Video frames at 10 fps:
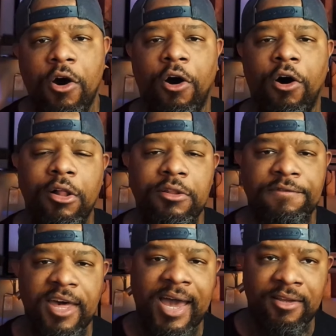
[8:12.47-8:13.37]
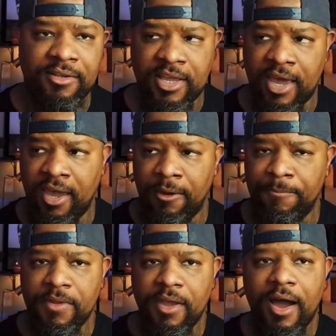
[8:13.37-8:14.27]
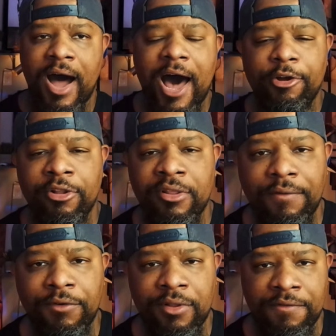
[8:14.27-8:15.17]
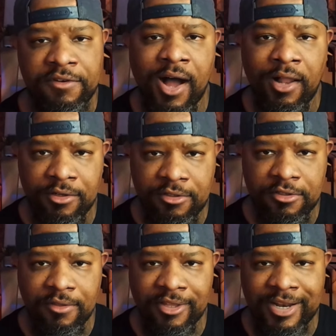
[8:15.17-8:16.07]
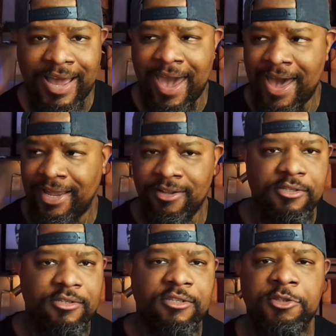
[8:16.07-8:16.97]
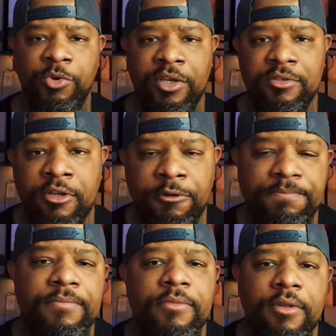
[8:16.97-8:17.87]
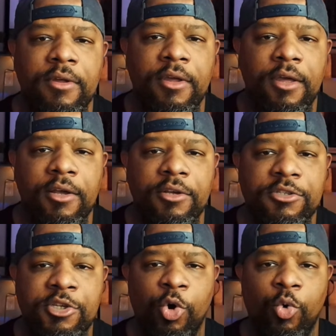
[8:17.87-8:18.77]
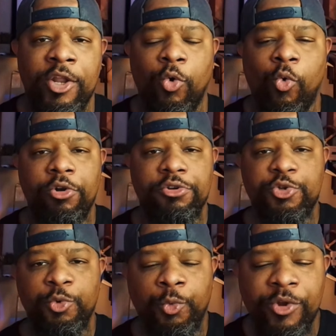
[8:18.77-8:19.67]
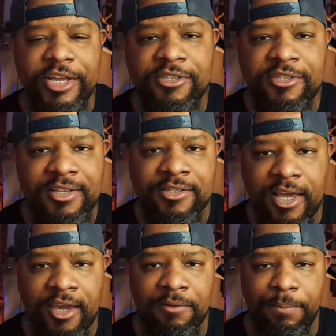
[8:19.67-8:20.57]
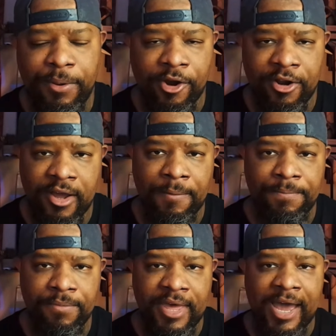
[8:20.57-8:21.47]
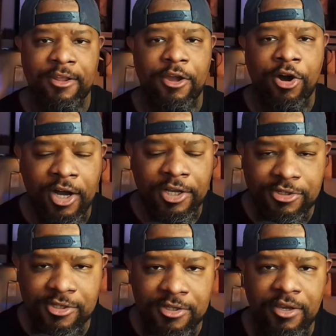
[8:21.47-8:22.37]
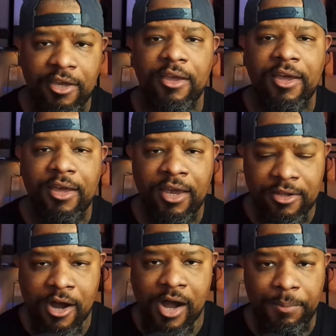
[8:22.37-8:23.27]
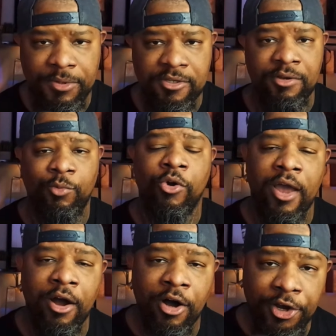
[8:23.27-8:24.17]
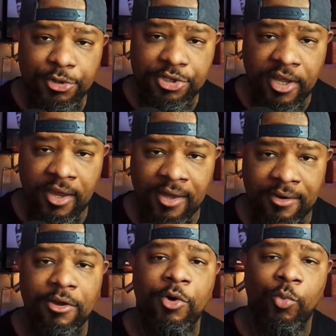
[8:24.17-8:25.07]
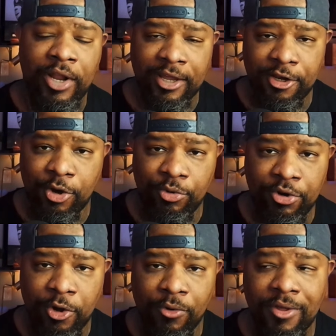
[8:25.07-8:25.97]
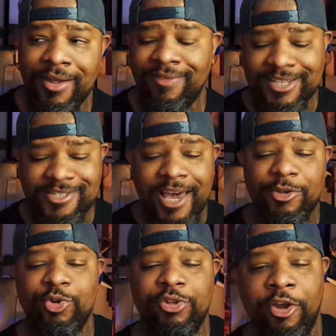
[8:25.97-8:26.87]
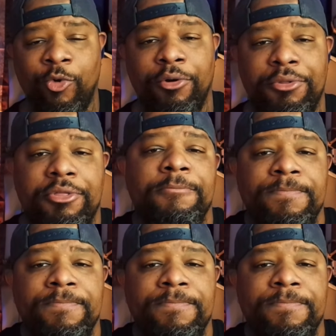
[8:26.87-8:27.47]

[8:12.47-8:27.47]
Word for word: All of that is a higher level of knowledge than I had six weeks ago. So, in order to reach that second paradigm, that consciously incompetent, where I understand what I don't know, that's actually growth.